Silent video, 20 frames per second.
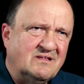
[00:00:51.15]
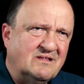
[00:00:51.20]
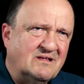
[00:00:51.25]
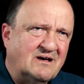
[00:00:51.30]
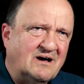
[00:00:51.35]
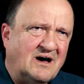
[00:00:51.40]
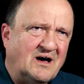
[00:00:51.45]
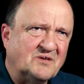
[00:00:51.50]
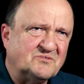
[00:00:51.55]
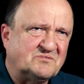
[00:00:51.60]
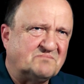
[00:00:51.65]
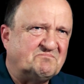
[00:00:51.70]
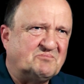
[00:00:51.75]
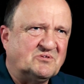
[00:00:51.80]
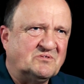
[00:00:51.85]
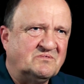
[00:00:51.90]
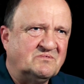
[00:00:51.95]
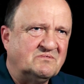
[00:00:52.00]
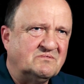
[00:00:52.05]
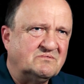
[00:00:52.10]

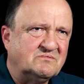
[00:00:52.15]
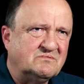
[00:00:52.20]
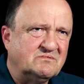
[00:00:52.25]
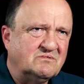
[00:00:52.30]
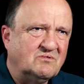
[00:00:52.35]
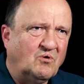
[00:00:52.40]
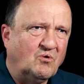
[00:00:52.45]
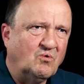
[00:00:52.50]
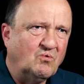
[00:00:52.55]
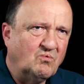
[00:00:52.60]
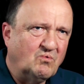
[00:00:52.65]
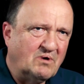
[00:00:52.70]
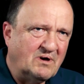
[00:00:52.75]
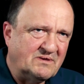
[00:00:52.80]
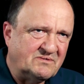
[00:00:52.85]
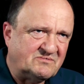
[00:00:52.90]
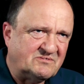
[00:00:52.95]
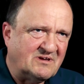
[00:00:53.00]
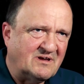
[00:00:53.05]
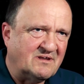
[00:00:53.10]
husband,
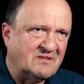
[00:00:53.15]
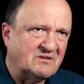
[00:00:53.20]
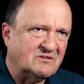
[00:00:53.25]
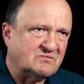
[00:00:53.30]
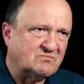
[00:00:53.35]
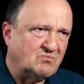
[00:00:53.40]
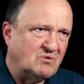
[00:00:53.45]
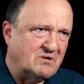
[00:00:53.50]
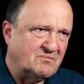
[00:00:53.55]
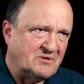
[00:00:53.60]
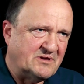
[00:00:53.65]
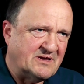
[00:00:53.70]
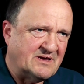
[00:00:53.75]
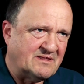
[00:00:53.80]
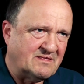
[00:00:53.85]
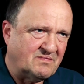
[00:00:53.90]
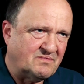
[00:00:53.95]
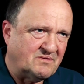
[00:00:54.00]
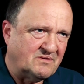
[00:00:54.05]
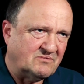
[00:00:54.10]
always telling us where we're
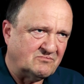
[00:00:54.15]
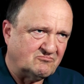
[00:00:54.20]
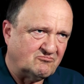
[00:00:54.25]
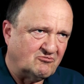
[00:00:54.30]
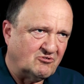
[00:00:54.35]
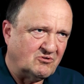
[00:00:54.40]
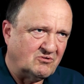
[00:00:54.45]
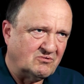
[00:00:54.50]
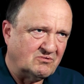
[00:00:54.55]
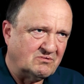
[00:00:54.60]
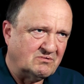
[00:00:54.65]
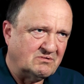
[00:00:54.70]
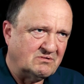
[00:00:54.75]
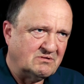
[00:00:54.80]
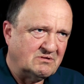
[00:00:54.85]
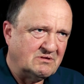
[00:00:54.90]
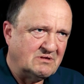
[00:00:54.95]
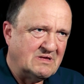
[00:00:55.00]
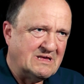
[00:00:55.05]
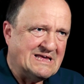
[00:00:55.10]
getting things wrong,
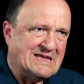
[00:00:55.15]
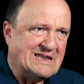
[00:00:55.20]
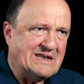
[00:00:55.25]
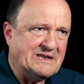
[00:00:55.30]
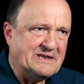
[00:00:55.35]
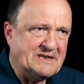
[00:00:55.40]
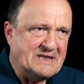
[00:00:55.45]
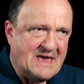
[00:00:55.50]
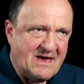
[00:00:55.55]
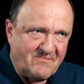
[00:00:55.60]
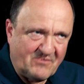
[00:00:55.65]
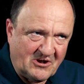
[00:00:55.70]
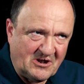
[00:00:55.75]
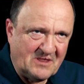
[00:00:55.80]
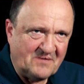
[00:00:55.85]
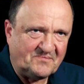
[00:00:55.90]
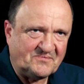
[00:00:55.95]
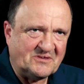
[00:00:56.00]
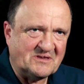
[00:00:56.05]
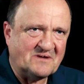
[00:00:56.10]
never
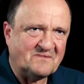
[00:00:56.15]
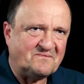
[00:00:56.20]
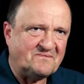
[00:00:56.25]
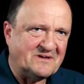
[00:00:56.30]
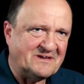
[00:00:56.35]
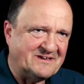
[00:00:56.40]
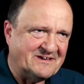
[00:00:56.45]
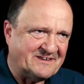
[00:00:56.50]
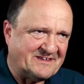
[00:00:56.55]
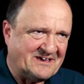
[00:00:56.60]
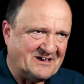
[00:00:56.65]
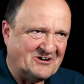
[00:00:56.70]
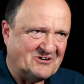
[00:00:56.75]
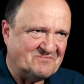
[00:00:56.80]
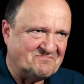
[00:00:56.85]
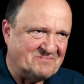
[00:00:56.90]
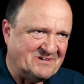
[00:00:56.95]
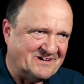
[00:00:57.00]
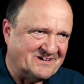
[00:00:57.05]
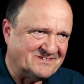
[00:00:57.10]
lifting a finger to
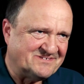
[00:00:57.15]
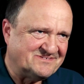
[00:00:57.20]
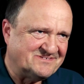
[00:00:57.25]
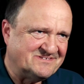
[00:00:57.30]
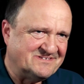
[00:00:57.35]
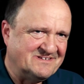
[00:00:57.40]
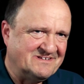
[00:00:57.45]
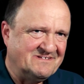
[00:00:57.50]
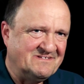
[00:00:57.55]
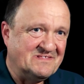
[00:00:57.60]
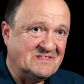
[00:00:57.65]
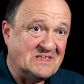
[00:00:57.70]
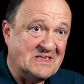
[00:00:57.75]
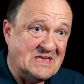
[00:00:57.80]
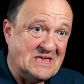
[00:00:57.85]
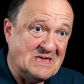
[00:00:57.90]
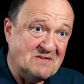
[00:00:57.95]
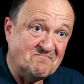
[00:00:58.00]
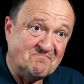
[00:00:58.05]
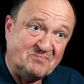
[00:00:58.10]
help us,
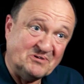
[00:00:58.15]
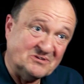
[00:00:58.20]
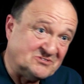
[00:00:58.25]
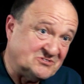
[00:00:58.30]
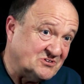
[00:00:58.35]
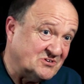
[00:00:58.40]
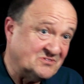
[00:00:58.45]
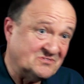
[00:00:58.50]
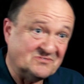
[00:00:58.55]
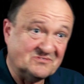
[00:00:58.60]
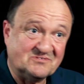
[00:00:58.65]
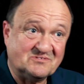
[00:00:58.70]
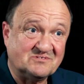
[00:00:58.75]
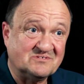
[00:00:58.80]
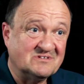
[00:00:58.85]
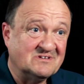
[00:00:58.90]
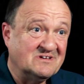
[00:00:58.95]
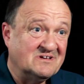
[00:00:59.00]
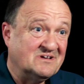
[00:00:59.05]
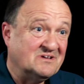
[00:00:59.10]

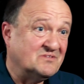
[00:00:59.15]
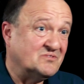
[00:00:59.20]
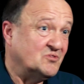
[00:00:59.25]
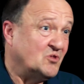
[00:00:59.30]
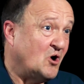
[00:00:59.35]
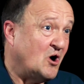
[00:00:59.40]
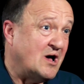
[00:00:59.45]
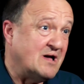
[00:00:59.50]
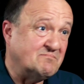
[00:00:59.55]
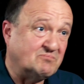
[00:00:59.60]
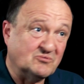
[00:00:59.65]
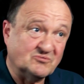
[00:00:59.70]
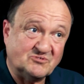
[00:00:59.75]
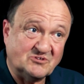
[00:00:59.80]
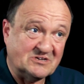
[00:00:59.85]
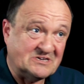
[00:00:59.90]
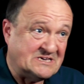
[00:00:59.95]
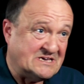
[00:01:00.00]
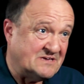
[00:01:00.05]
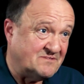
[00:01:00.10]
impotent, not able
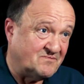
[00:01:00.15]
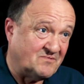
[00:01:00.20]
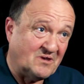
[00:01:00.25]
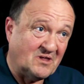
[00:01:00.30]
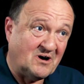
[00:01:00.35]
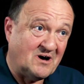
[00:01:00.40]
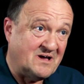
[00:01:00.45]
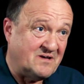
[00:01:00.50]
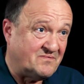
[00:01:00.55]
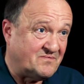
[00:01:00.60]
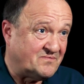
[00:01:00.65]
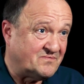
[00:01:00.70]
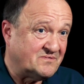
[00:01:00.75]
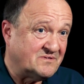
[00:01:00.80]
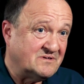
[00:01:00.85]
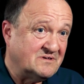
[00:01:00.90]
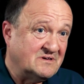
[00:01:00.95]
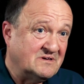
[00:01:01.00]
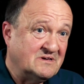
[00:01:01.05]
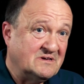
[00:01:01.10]
to give life.
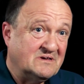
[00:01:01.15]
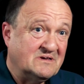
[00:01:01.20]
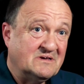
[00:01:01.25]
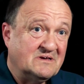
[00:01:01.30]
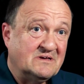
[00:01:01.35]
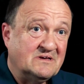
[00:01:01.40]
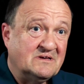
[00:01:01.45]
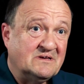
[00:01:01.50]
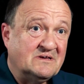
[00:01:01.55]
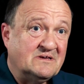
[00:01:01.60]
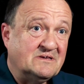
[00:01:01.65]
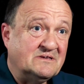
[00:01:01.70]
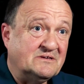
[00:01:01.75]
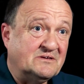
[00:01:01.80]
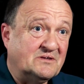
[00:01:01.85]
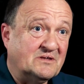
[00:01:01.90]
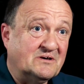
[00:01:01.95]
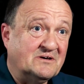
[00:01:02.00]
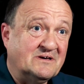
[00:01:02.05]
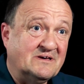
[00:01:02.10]

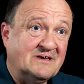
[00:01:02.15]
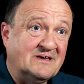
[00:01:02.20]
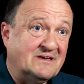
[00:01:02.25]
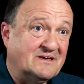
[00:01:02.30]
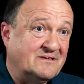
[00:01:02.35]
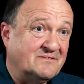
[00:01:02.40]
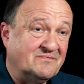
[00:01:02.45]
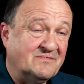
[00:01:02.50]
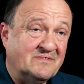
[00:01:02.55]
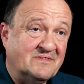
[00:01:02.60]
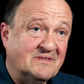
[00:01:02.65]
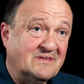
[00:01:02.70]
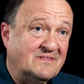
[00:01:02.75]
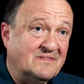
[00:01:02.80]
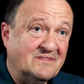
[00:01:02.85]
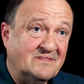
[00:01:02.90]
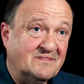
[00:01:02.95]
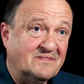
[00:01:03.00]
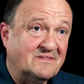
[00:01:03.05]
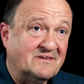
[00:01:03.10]
And
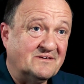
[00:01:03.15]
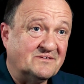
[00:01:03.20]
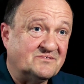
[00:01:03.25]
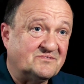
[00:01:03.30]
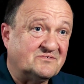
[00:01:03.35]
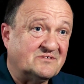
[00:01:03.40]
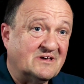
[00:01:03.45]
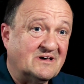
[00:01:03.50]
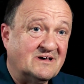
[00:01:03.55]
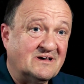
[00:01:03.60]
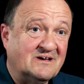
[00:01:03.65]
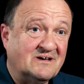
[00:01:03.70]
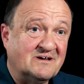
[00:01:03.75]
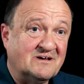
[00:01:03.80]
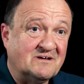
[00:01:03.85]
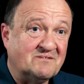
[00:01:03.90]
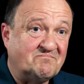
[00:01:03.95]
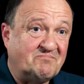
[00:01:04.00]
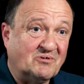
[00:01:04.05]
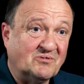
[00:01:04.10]
as
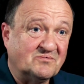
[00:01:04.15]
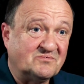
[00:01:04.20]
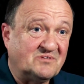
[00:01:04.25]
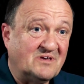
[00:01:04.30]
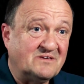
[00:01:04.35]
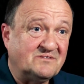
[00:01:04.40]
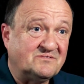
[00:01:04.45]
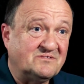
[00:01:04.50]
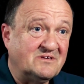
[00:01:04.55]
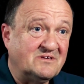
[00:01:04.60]
Paul says,